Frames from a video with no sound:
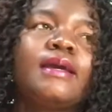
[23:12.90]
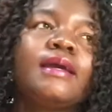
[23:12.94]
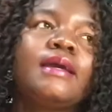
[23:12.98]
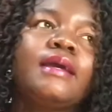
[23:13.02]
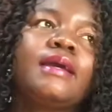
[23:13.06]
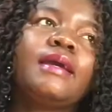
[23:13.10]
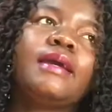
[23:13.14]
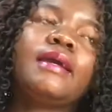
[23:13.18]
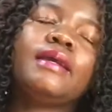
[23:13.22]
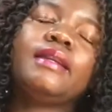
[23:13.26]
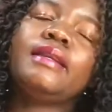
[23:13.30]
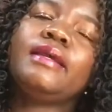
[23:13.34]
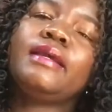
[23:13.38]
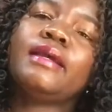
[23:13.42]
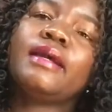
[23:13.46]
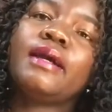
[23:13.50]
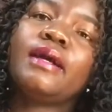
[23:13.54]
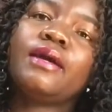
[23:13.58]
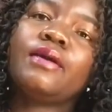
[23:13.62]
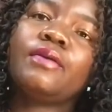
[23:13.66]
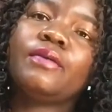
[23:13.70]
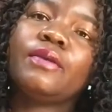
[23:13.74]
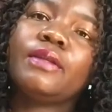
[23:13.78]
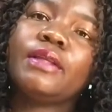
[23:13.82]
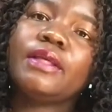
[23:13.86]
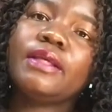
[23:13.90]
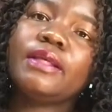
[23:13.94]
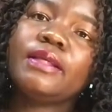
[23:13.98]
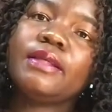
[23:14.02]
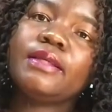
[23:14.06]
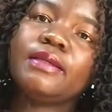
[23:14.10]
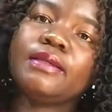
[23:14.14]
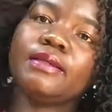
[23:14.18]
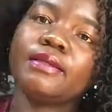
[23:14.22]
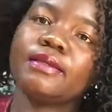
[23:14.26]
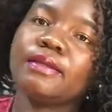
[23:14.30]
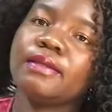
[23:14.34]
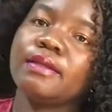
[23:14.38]
anyhowly,
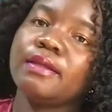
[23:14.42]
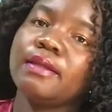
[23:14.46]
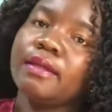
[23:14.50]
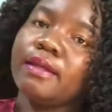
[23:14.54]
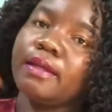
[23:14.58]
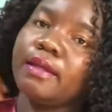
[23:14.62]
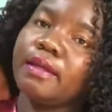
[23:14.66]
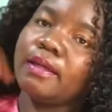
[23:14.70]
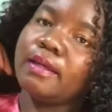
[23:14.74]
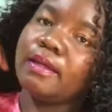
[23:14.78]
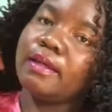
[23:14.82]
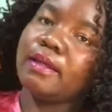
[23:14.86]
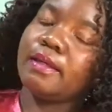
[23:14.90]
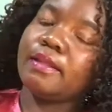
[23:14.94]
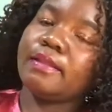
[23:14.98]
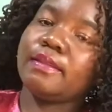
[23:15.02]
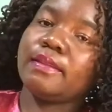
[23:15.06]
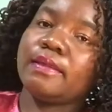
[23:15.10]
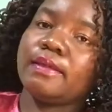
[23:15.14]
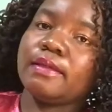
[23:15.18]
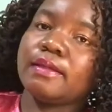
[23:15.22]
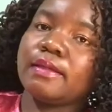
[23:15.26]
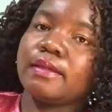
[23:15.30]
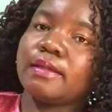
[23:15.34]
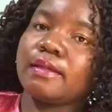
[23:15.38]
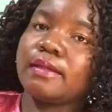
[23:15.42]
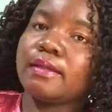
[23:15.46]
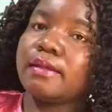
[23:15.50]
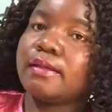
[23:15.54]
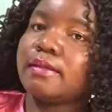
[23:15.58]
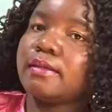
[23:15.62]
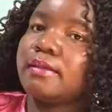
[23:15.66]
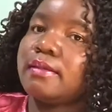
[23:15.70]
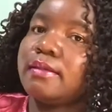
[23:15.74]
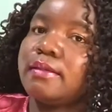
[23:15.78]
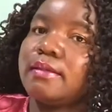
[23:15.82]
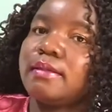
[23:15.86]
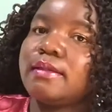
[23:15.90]
and I think
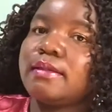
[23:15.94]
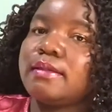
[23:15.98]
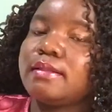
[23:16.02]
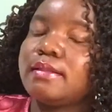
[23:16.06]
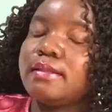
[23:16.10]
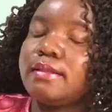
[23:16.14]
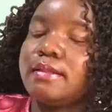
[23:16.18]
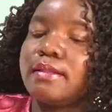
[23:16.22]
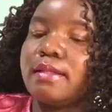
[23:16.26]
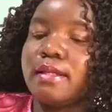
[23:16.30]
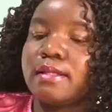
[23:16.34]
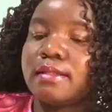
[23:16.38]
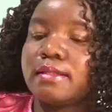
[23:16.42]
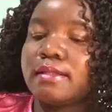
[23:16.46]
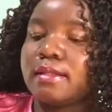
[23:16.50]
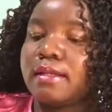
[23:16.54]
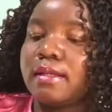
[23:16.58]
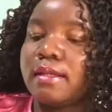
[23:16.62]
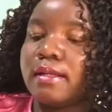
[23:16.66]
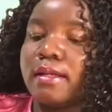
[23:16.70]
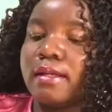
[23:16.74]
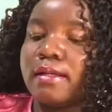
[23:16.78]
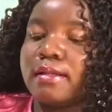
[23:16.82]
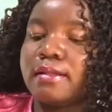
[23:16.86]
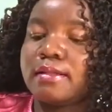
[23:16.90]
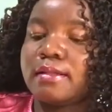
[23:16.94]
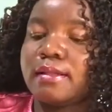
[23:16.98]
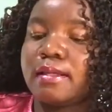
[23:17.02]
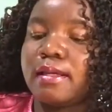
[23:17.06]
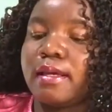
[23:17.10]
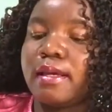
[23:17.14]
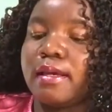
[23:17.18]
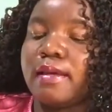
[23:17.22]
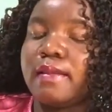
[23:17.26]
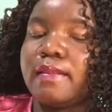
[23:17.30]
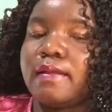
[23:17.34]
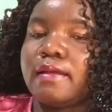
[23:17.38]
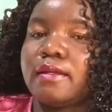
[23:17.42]
this is just a nice
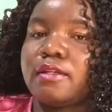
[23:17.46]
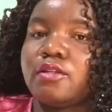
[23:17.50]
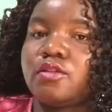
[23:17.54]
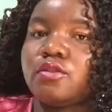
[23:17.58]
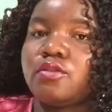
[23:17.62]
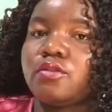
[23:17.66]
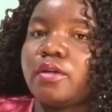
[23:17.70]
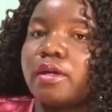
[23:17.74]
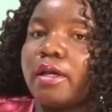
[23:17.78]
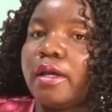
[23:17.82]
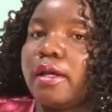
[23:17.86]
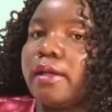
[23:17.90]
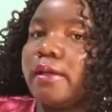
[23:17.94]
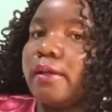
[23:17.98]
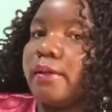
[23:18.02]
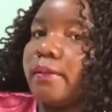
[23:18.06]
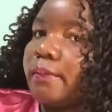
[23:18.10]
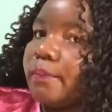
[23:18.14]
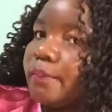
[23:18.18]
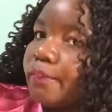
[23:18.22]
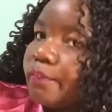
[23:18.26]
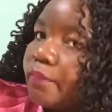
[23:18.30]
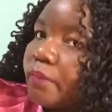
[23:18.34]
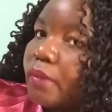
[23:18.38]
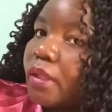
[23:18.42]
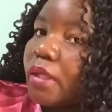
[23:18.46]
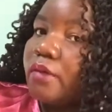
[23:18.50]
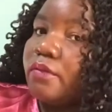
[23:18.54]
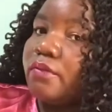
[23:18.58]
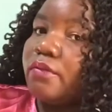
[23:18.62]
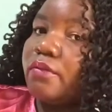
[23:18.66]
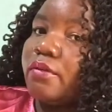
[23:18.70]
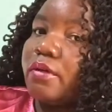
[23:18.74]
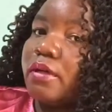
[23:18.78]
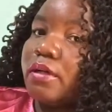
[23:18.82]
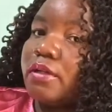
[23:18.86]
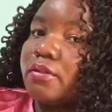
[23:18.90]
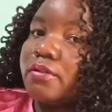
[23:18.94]
hair that you can, if
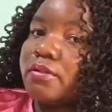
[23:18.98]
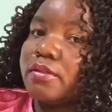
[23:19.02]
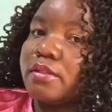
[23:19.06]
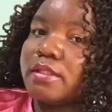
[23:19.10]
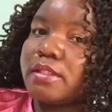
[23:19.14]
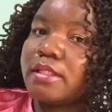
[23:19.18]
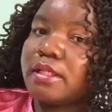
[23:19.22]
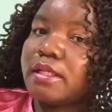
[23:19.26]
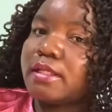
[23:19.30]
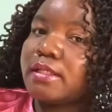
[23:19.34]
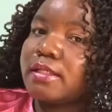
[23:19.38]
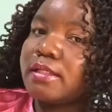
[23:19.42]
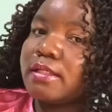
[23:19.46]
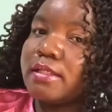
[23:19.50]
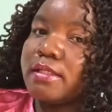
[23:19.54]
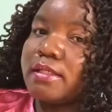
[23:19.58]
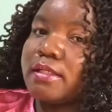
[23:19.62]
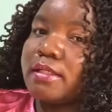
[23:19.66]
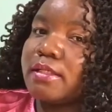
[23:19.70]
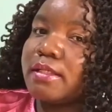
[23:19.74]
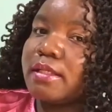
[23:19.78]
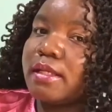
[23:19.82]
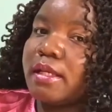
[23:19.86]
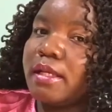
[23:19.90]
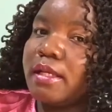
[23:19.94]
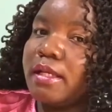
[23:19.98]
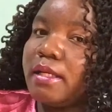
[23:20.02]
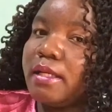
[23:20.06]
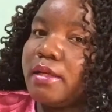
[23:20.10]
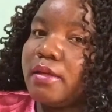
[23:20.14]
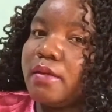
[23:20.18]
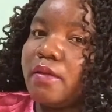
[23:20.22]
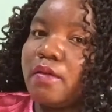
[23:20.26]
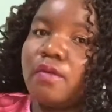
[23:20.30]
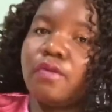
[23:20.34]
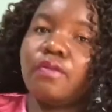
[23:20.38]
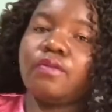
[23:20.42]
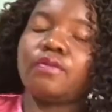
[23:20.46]
you want to start styling
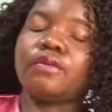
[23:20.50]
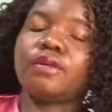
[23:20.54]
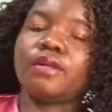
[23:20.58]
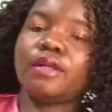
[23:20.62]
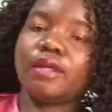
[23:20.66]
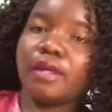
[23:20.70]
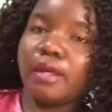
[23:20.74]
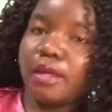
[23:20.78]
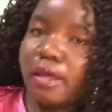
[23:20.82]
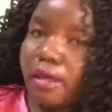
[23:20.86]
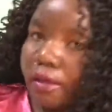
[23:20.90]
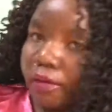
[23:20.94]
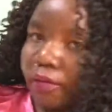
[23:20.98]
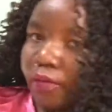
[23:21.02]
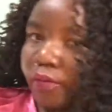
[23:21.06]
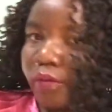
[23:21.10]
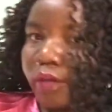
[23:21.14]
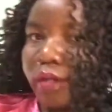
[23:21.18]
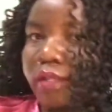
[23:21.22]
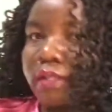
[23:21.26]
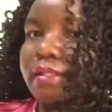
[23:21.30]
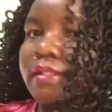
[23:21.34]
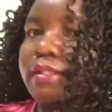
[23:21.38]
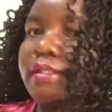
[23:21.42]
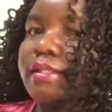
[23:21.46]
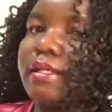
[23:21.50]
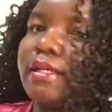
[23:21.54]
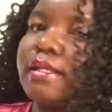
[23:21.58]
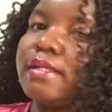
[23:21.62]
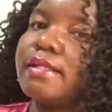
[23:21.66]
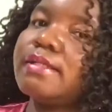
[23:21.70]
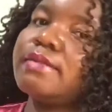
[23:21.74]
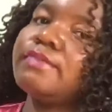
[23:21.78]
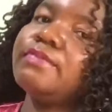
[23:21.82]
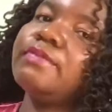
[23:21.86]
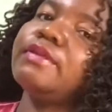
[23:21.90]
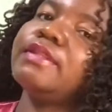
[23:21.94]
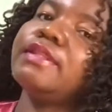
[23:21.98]
your own hair, you can
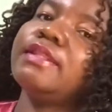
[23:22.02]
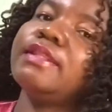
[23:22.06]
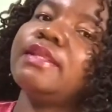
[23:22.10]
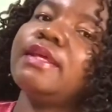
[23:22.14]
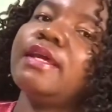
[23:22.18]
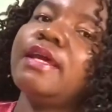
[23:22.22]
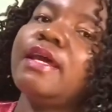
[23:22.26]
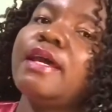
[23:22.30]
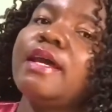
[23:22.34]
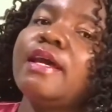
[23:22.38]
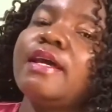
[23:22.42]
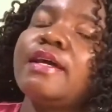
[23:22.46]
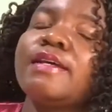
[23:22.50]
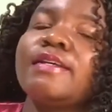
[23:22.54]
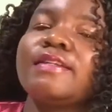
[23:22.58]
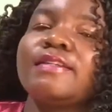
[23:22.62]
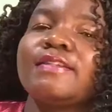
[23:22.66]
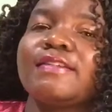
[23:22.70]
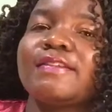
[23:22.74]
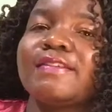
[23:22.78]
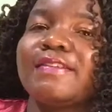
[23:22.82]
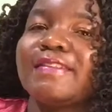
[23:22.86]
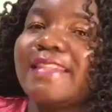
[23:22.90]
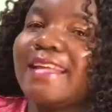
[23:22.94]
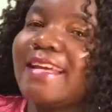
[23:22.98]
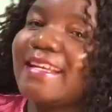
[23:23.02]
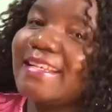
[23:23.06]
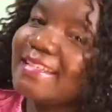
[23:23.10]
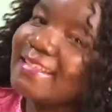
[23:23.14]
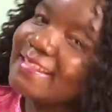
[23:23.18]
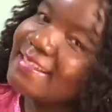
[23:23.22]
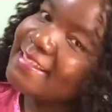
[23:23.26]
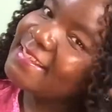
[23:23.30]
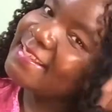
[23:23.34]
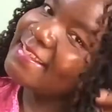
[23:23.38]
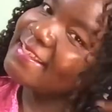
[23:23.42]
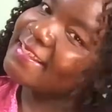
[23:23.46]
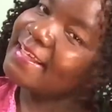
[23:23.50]
start with. So that
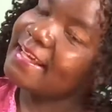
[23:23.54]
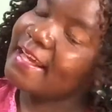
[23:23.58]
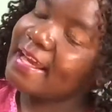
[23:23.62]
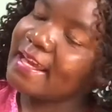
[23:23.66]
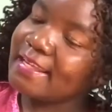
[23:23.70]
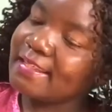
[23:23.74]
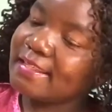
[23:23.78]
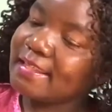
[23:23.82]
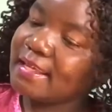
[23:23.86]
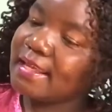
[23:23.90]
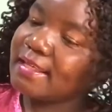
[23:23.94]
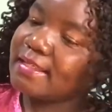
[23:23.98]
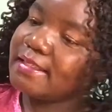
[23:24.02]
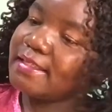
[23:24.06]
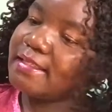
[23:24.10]
is it, guys. I'll